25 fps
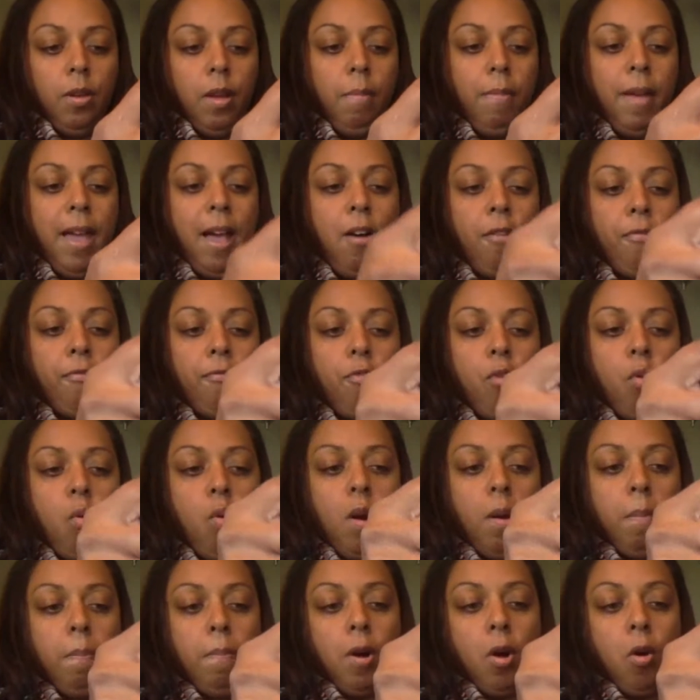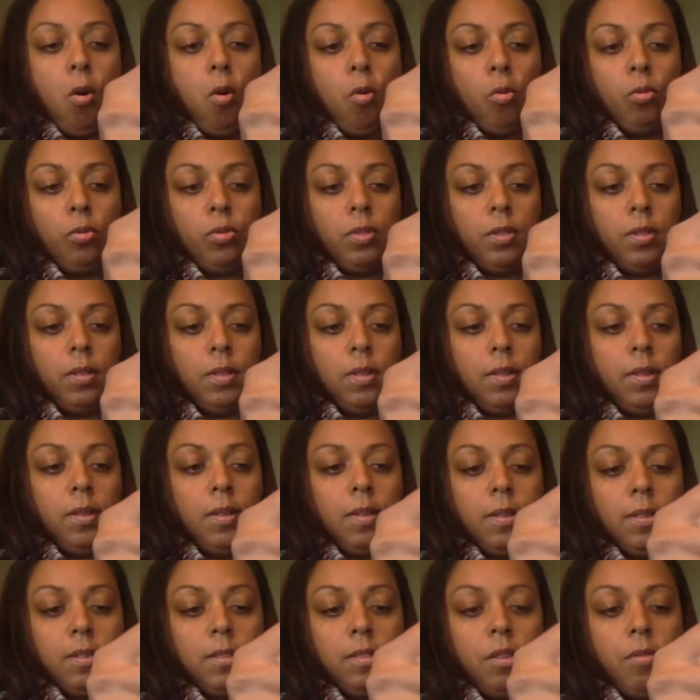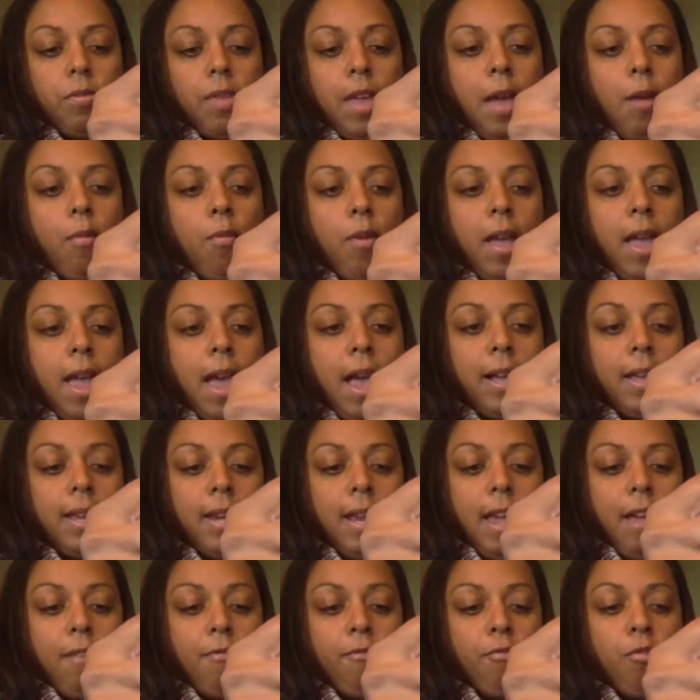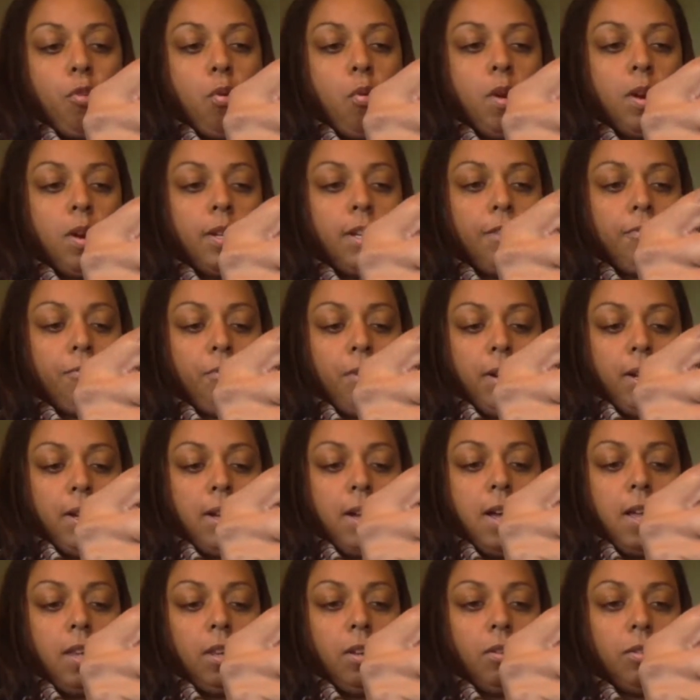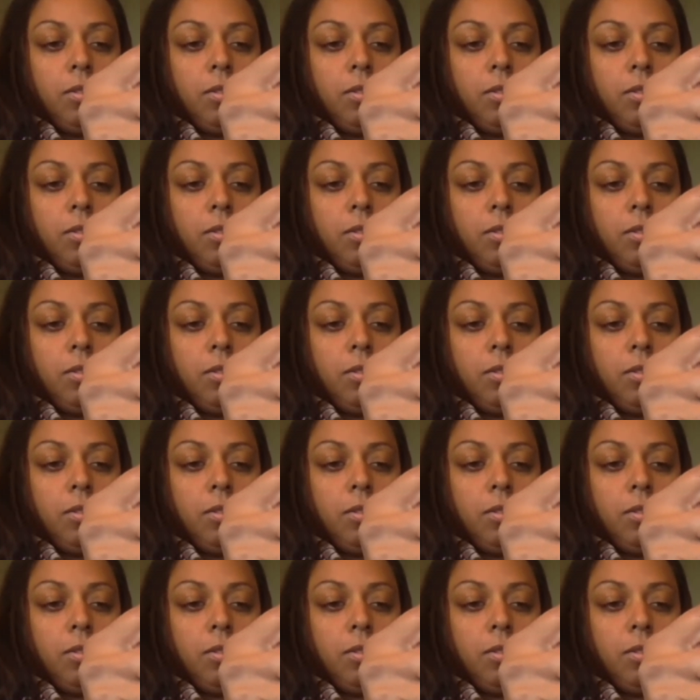about 4 bowls. So that way I can have 4 different colors.